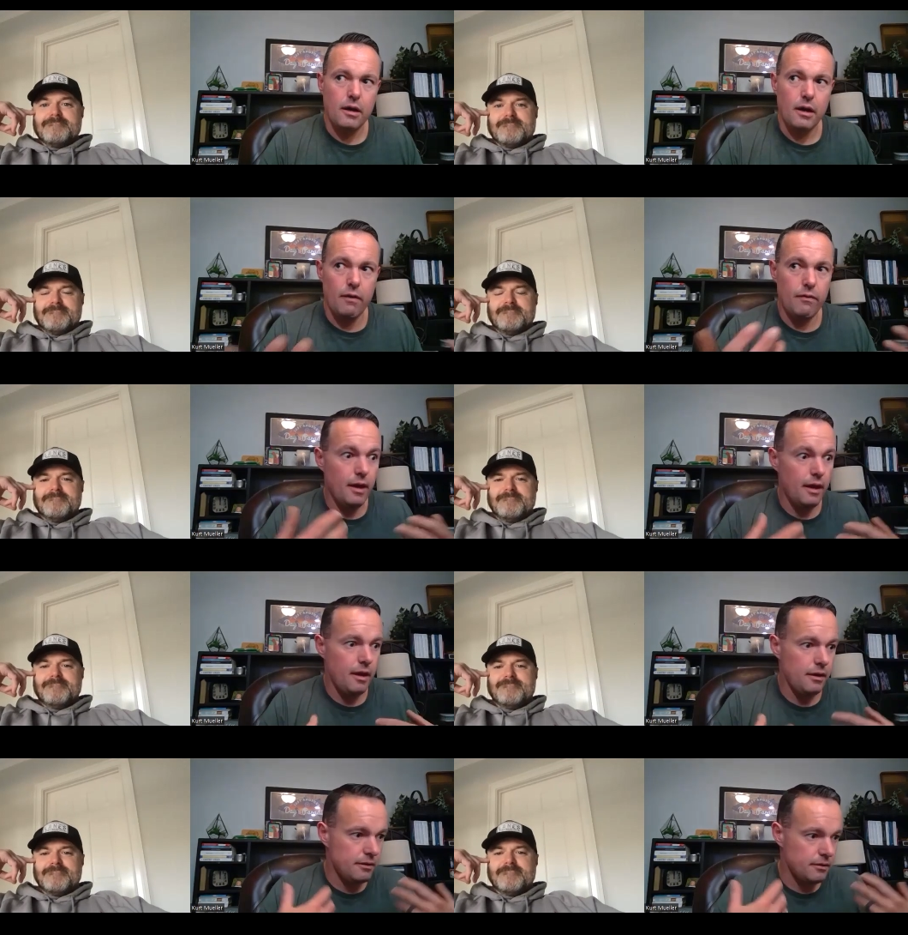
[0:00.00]
Speaker 1: Mm-hmm. And
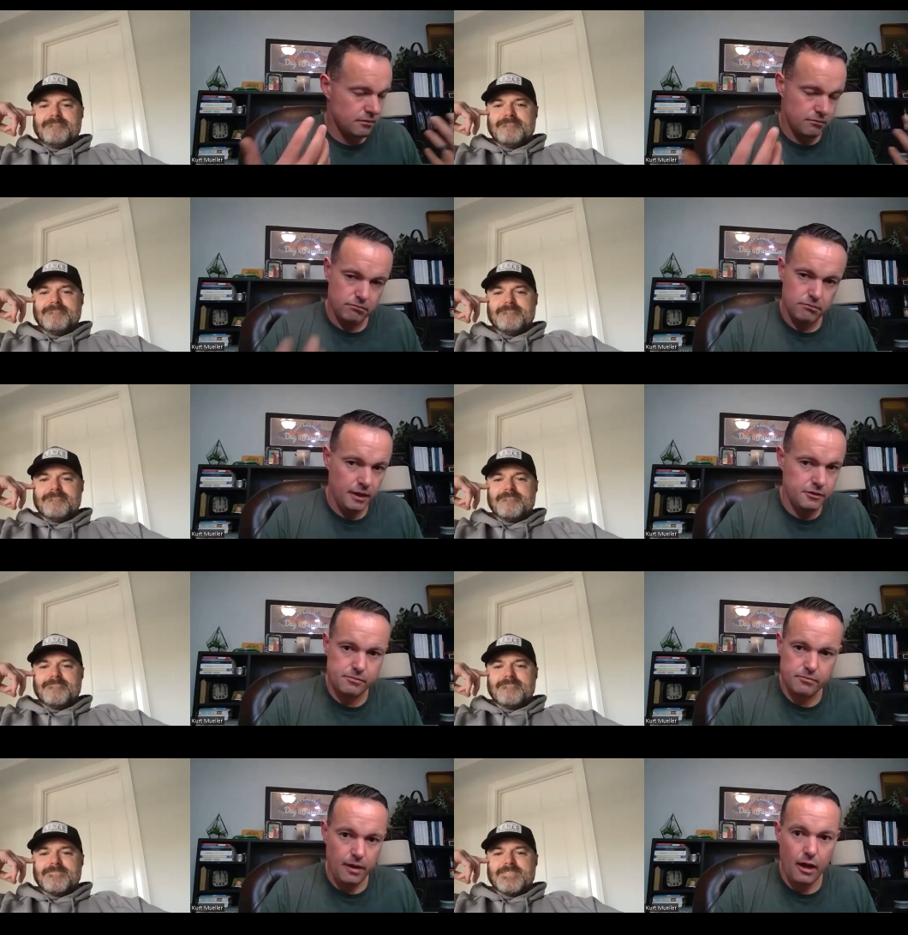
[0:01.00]
then
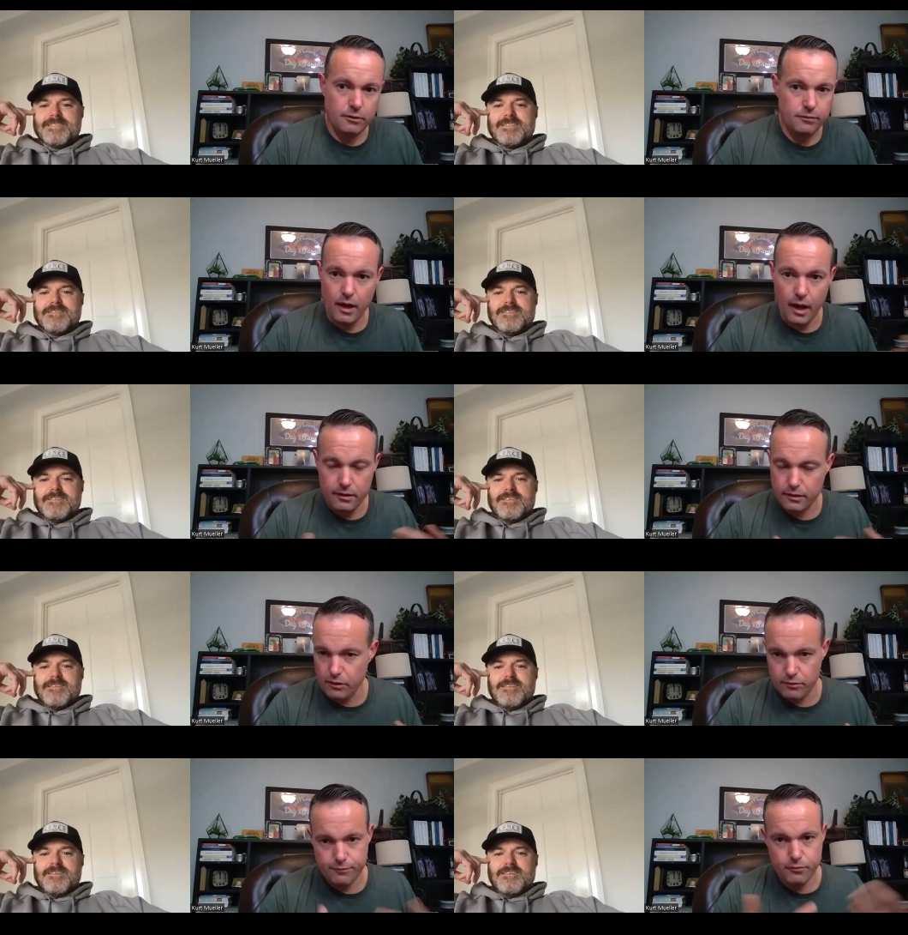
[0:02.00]
it's now you've got, you
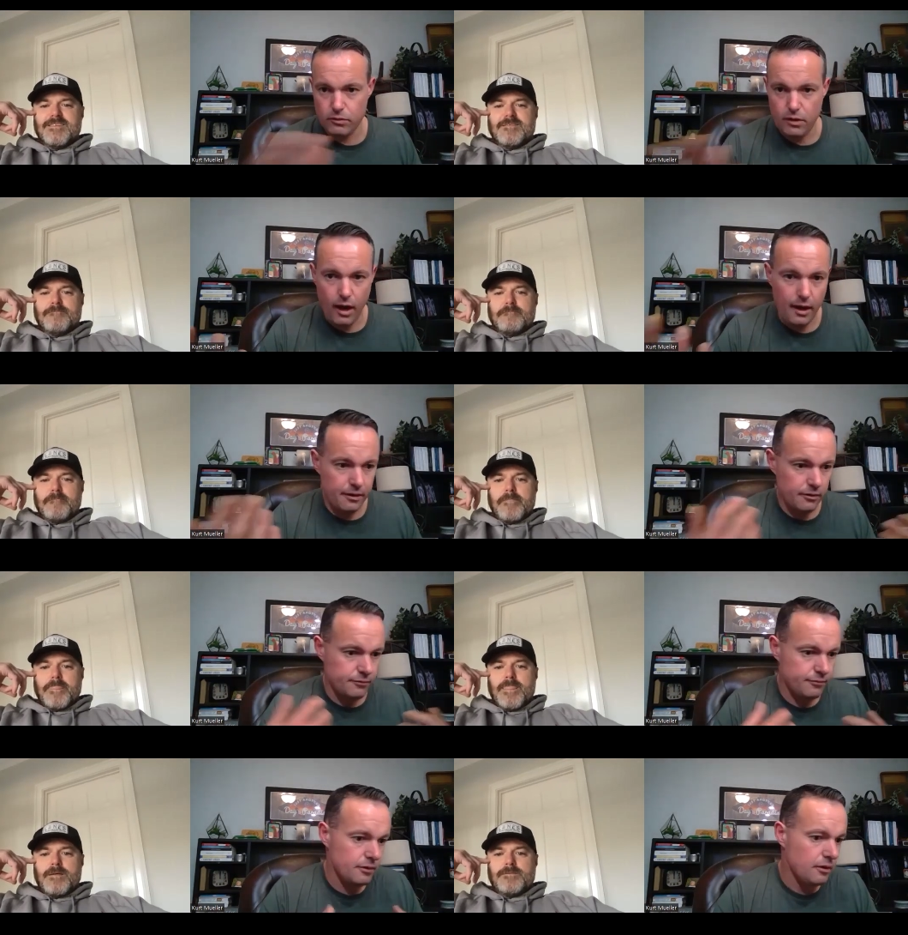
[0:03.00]
know, a full line
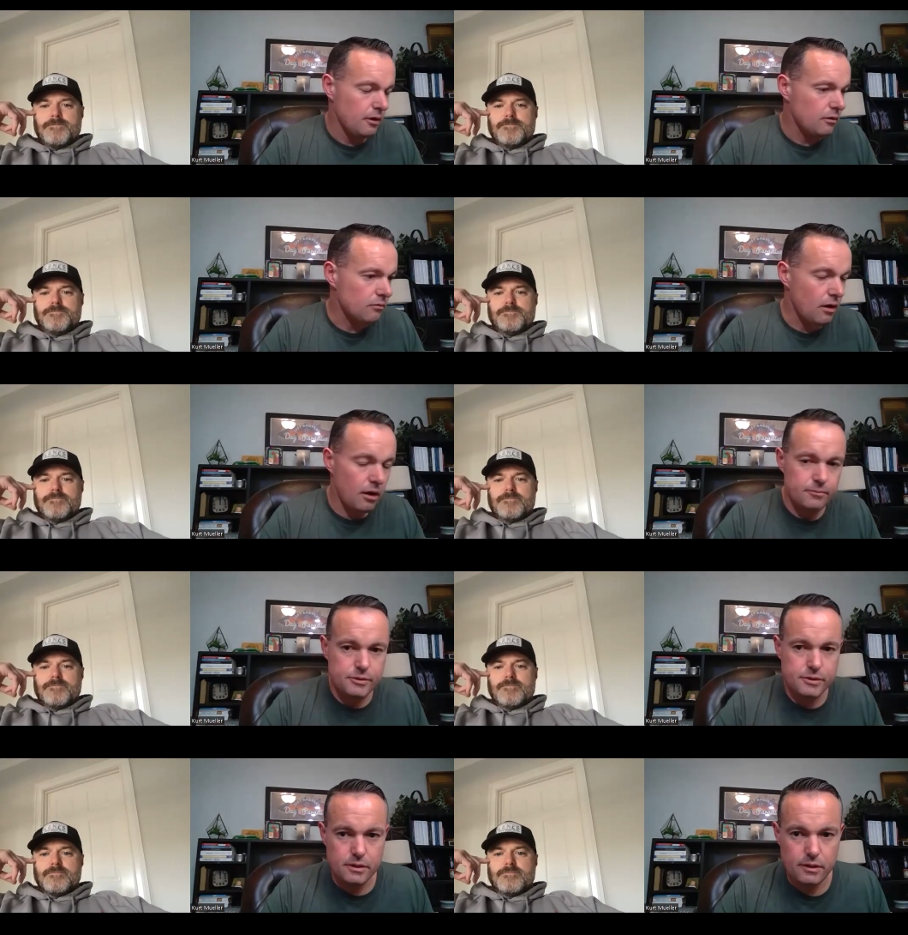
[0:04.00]
of
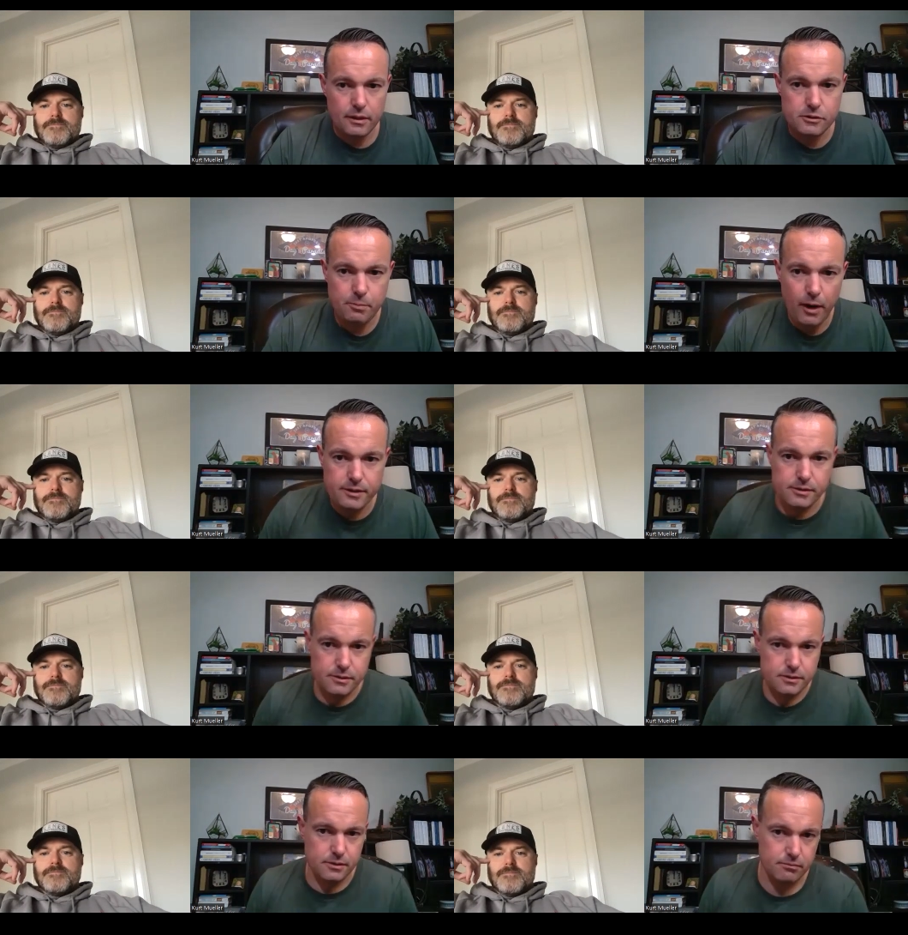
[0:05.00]
rubs and, and
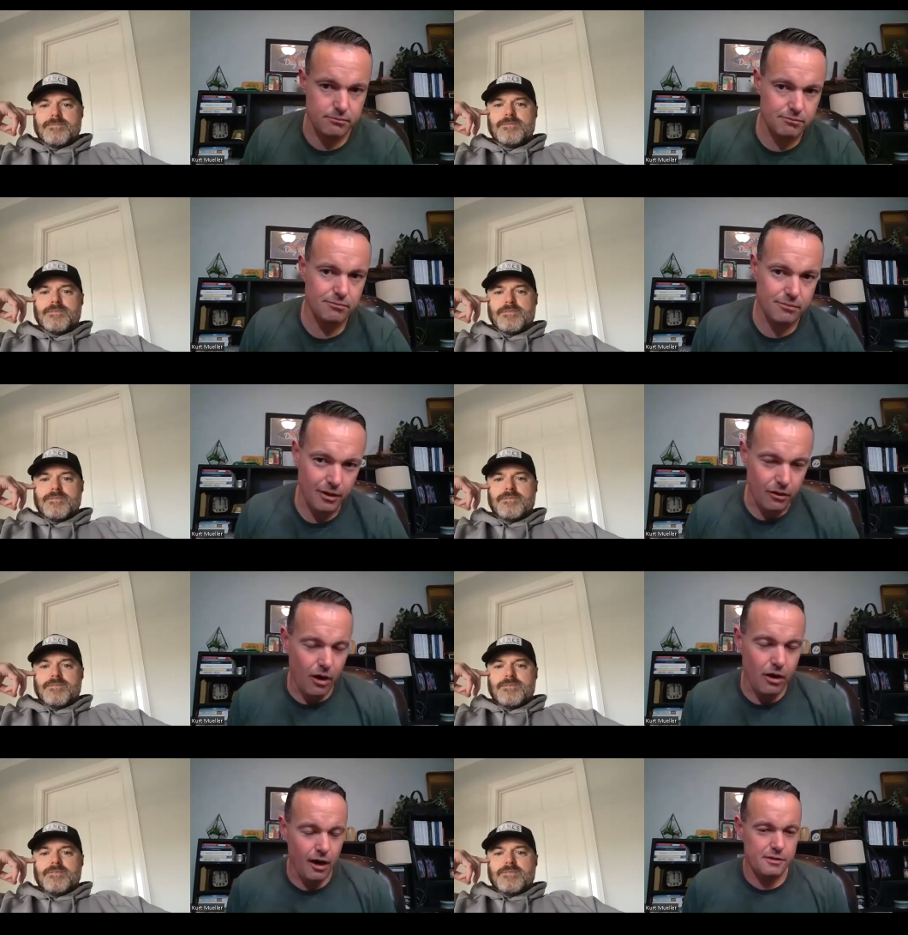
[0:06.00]
spices and, you know,
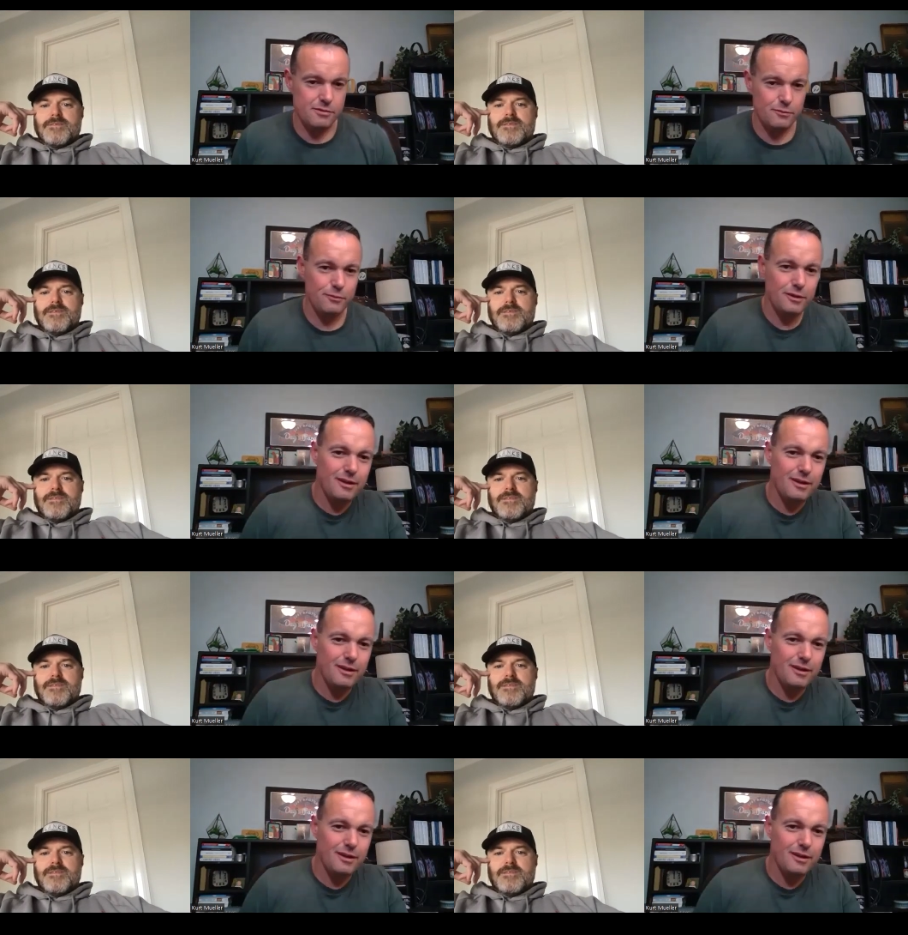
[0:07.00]
all kinds of,